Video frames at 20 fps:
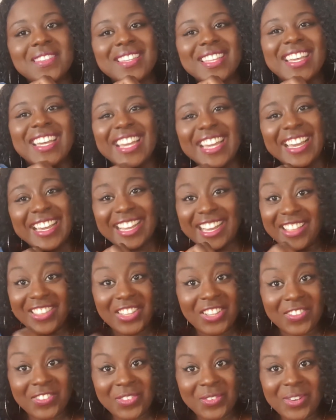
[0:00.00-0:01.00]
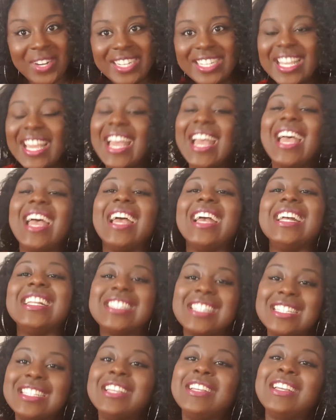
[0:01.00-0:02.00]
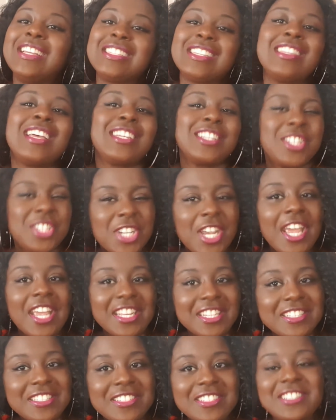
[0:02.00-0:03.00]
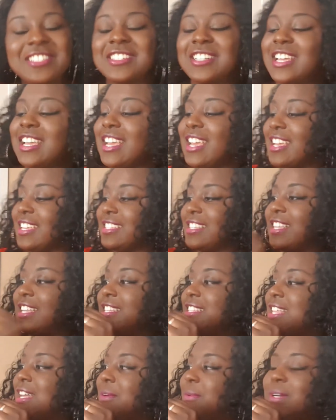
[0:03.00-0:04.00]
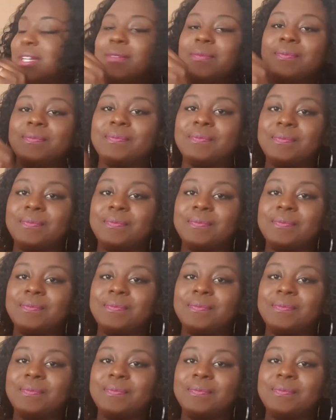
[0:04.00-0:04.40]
can't think of the word. It's a nice change. So that's that one.